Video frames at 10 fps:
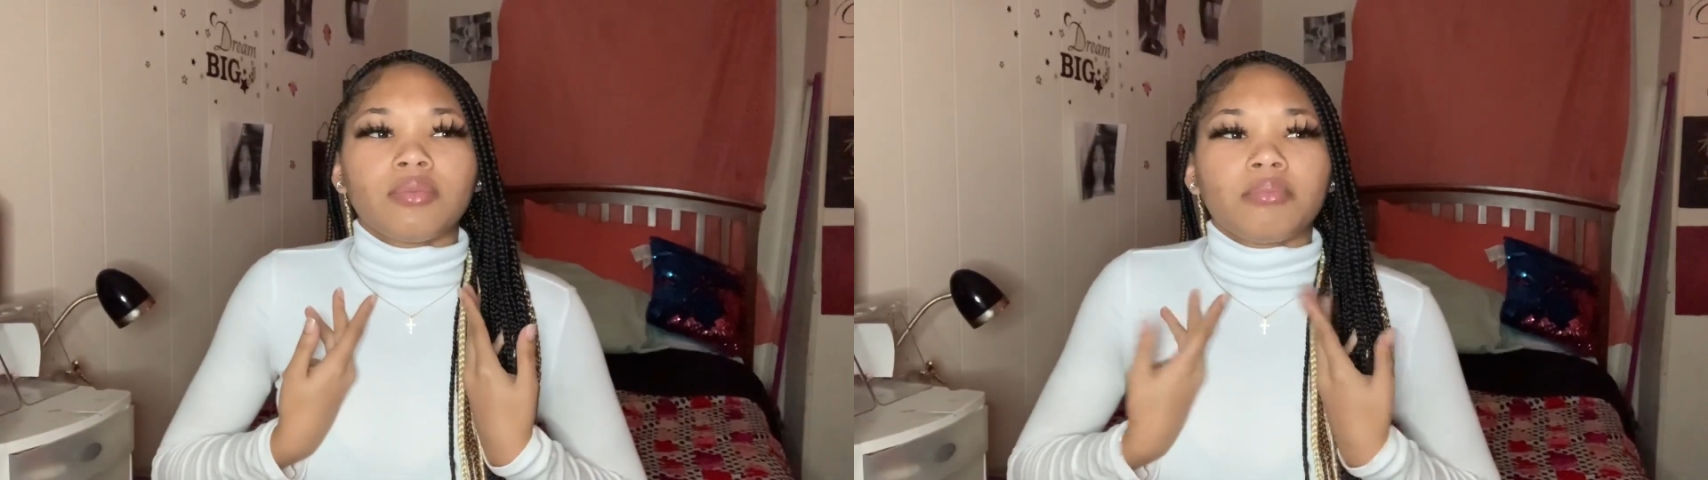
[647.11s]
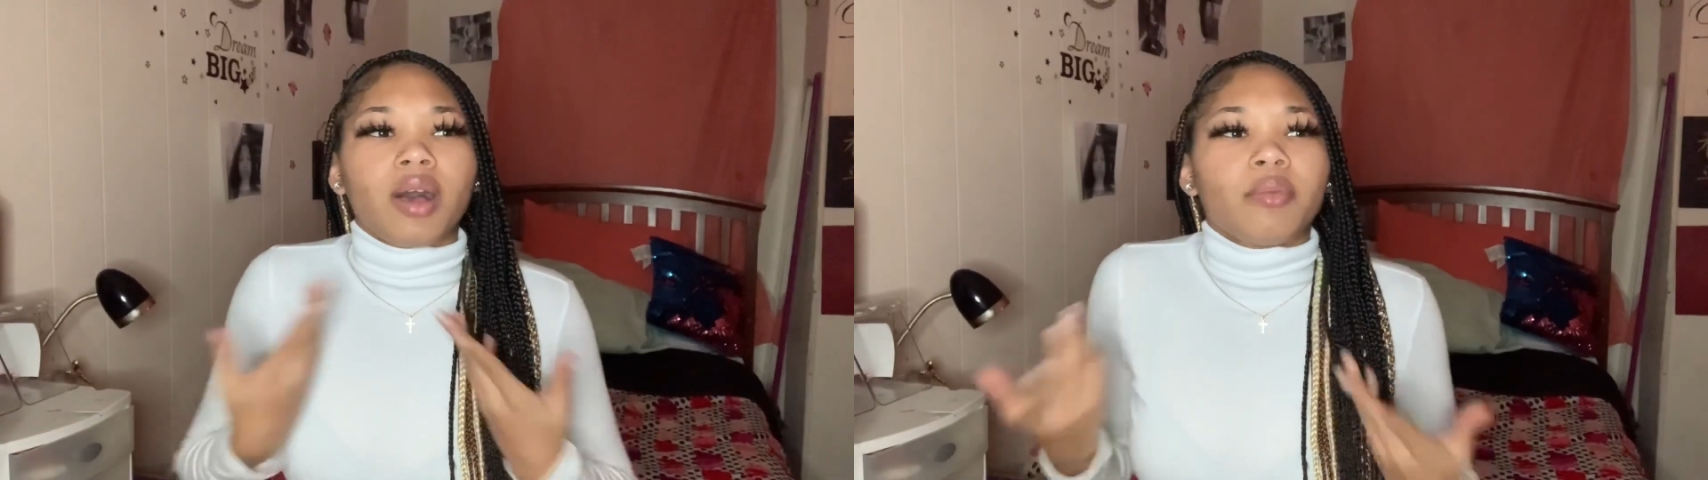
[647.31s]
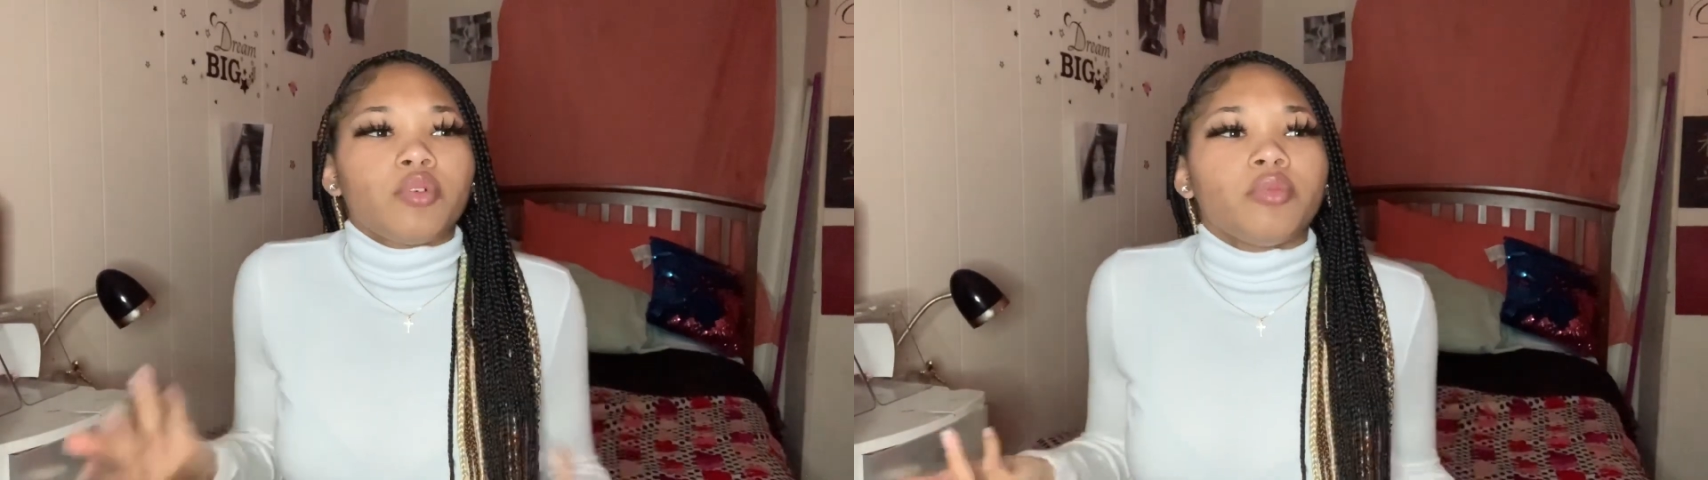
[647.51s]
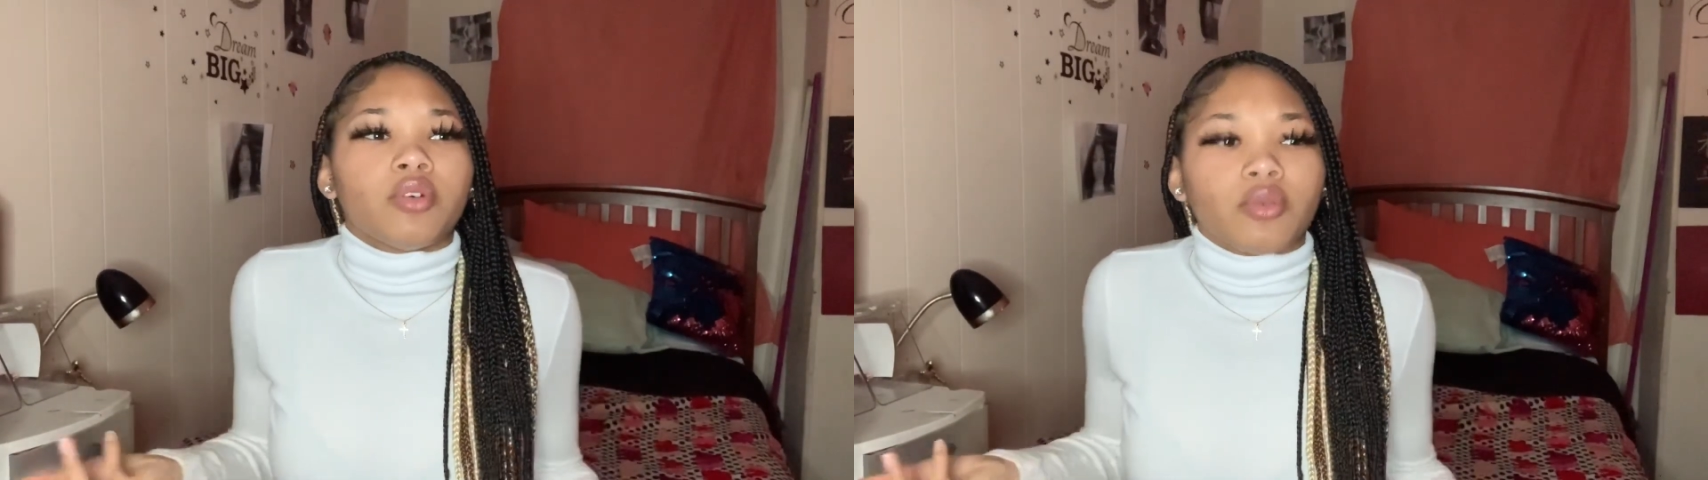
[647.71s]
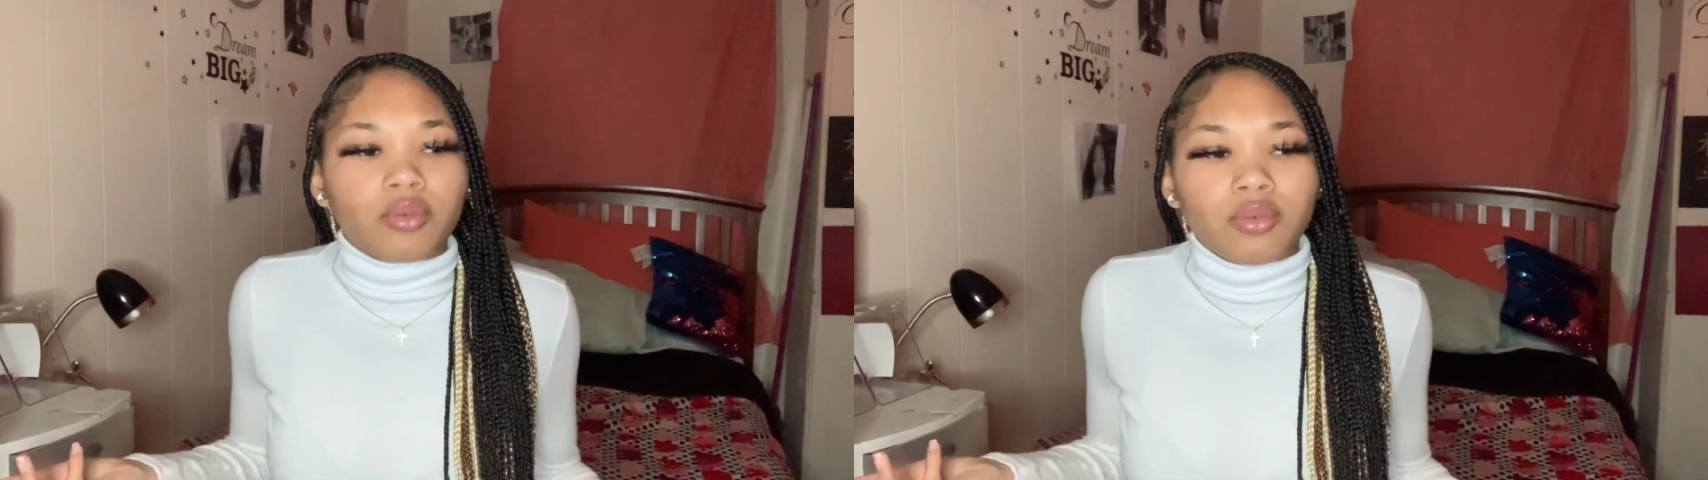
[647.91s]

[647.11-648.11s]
my boo-boo?